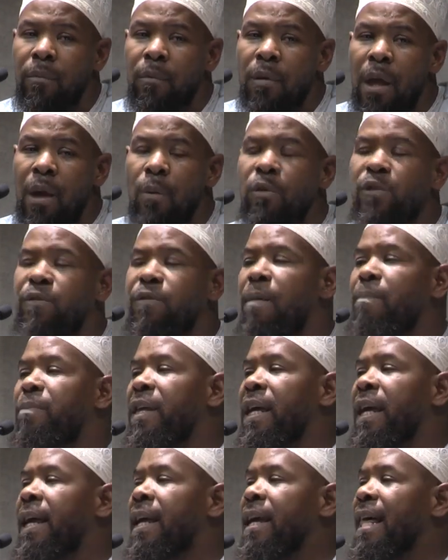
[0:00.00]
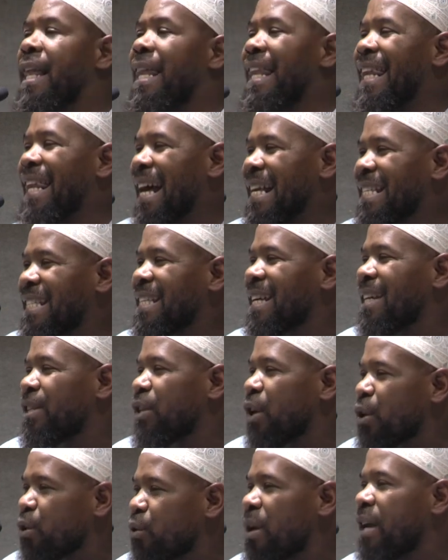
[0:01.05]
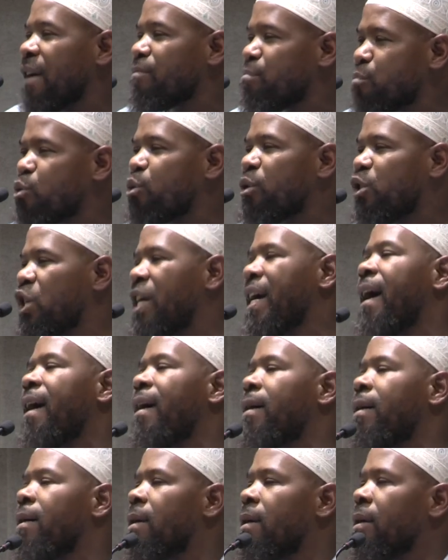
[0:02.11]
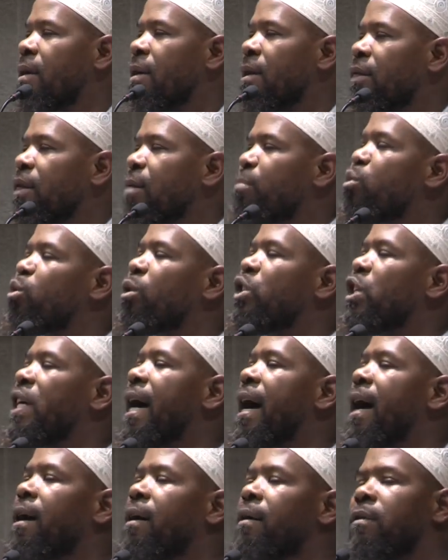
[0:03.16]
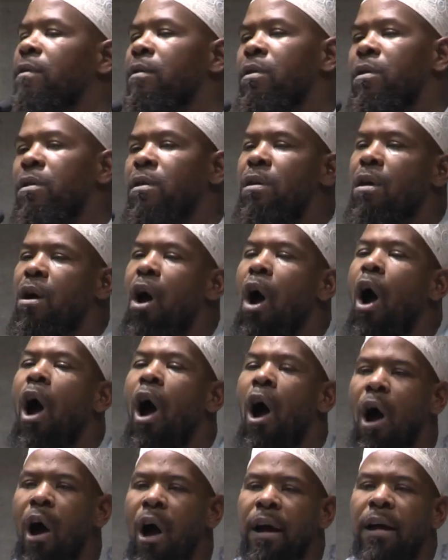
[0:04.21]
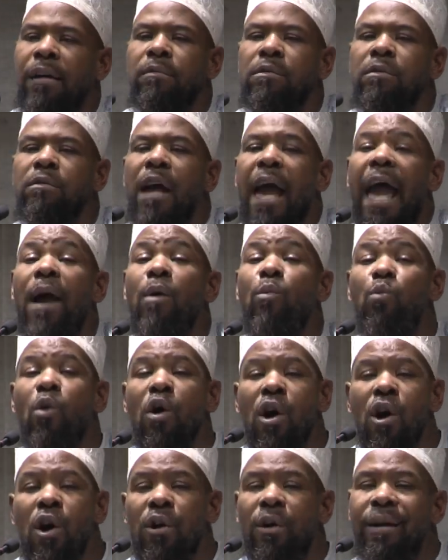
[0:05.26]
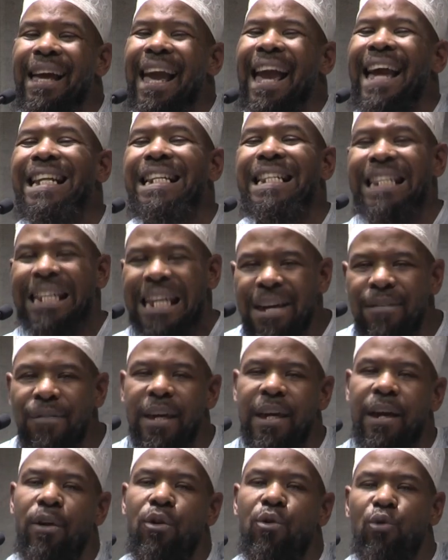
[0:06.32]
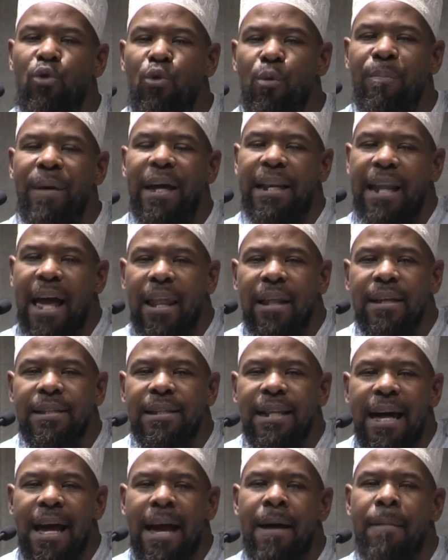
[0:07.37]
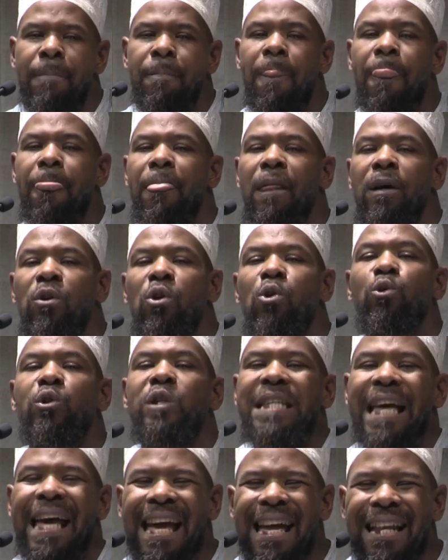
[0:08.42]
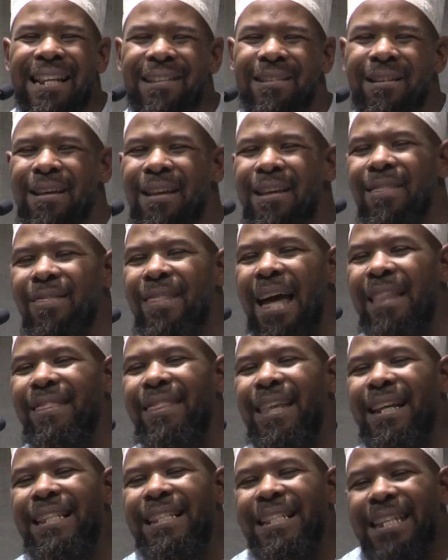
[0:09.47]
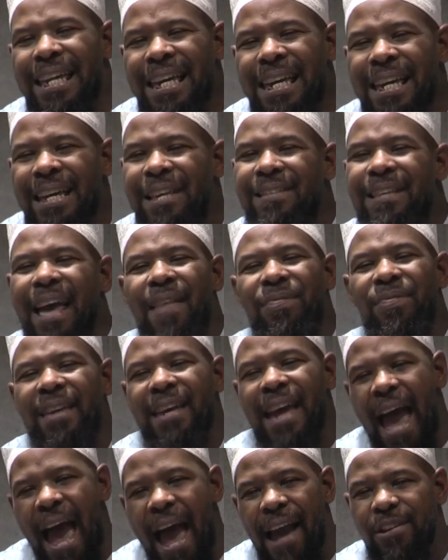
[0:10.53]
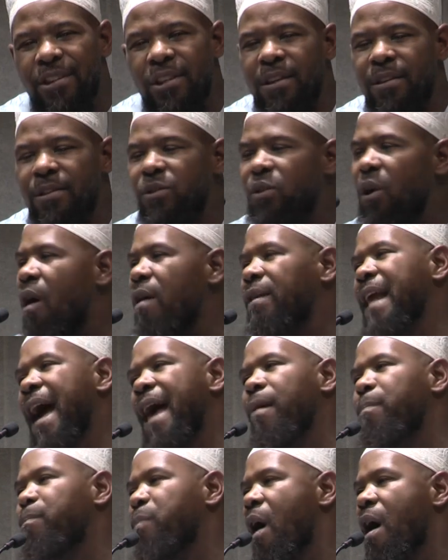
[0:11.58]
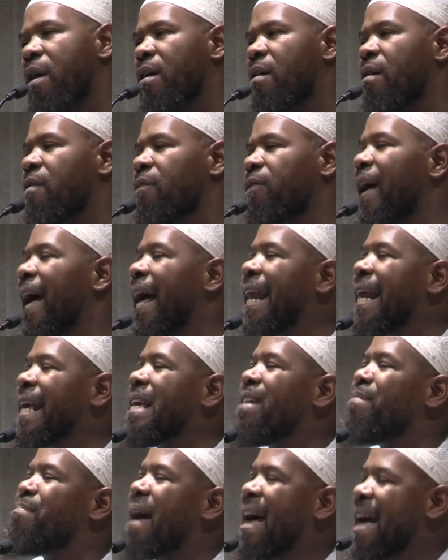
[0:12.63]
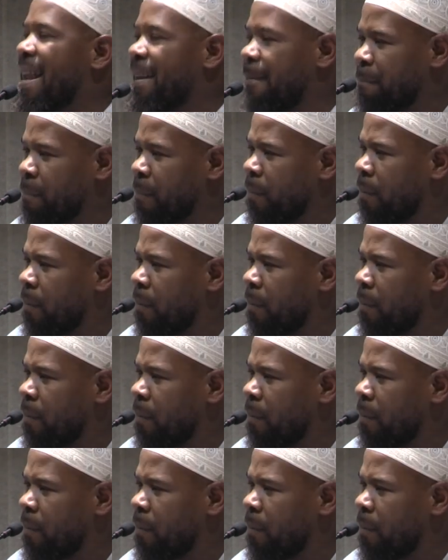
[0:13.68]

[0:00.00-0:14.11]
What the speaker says: He was from the lesser degree of Murji'ah. The Murji'ah are and were a deviant group in al-Islam who said that the deeds and the actions are not a part of al-Iman.